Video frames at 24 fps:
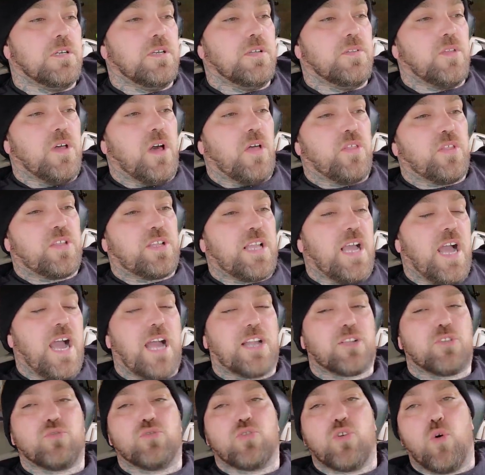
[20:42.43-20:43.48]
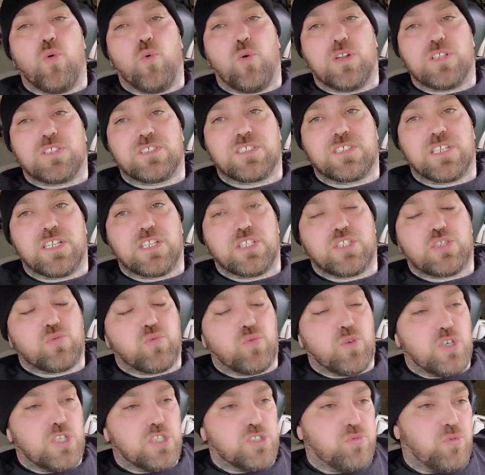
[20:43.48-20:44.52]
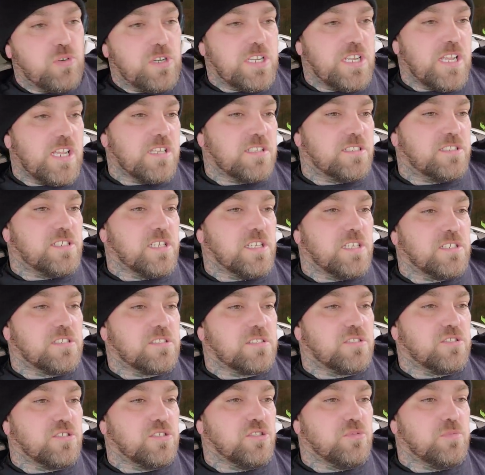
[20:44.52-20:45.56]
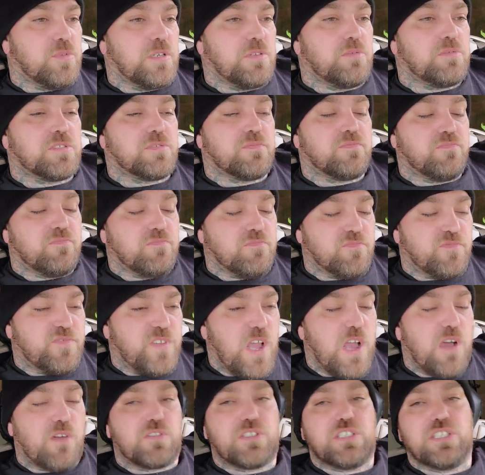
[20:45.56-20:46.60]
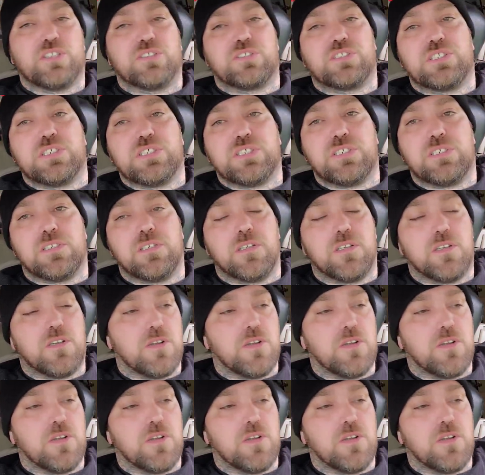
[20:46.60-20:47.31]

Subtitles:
The other guy, I don't know what his sentence was, what he got sentenced to, but he was found guilty